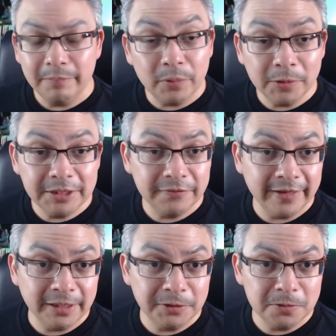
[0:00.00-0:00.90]
Point
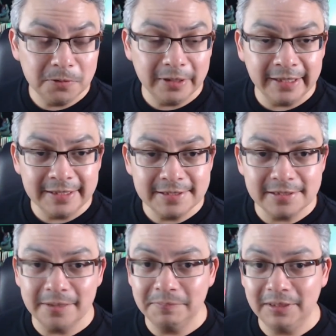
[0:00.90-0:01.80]
value is
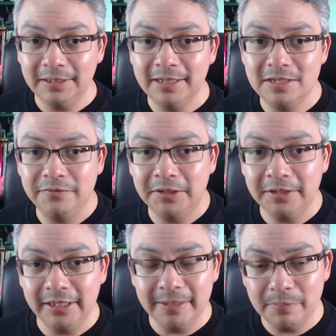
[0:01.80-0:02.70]
something that's
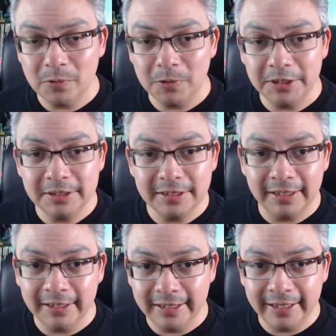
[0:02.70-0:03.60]
very important
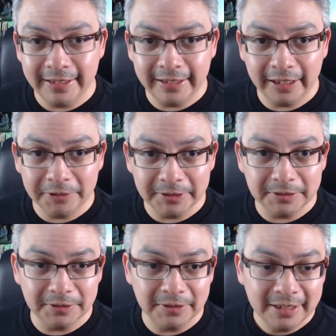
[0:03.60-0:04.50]
in a
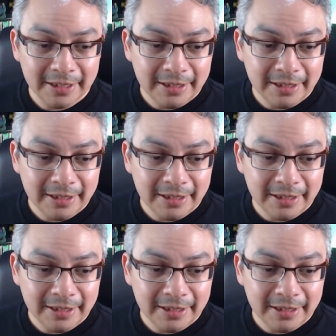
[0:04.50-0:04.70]
character.